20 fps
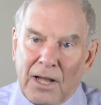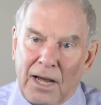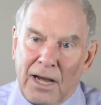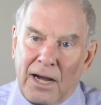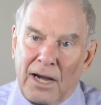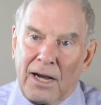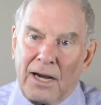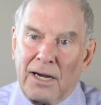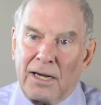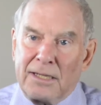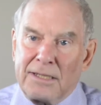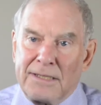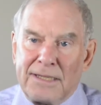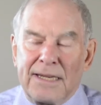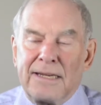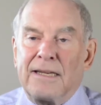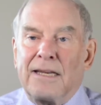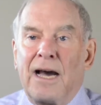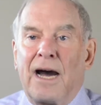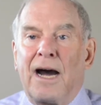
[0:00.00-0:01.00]

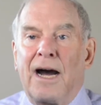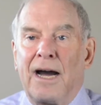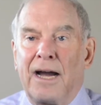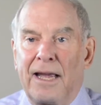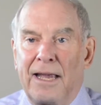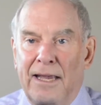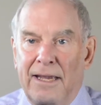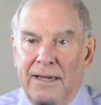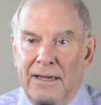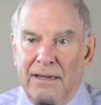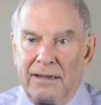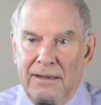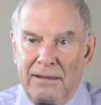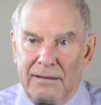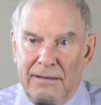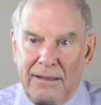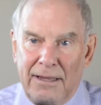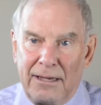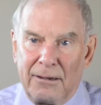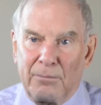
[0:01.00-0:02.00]
denying
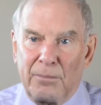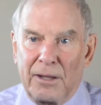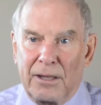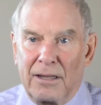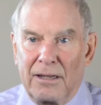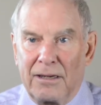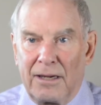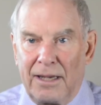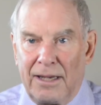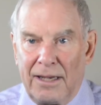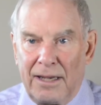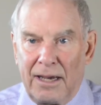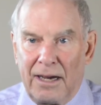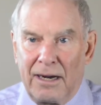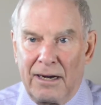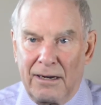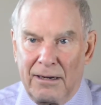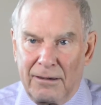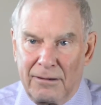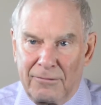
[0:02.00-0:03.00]
the ability
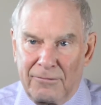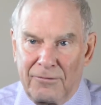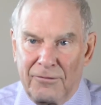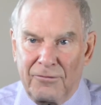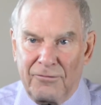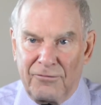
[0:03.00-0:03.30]
of